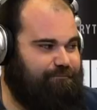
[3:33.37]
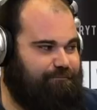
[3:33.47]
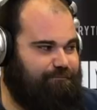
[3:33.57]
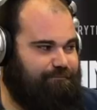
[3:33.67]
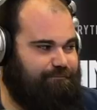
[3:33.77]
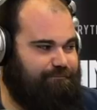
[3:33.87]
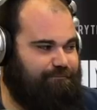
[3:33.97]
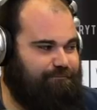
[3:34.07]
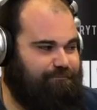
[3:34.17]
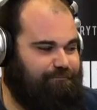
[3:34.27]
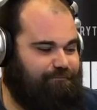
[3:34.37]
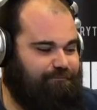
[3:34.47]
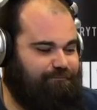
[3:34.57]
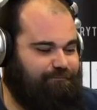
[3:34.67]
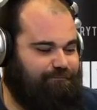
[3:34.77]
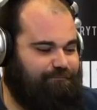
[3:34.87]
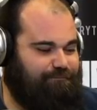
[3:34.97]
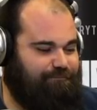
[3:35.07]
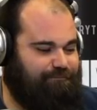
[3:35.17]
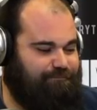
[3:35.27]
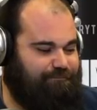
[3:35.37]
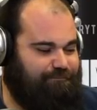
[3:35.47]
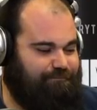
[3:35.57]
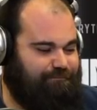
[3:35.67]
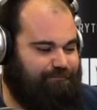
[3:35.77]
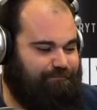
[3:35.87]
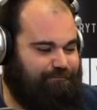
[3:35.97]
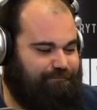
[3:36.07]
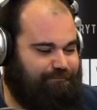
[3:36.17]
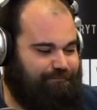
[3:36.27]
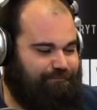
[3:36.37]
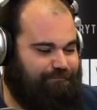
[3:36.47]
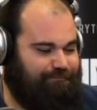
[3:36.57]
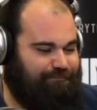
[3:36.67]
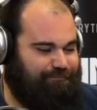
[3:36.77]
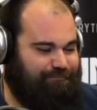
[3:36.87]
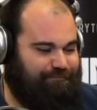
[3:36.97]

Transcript: (not speaking)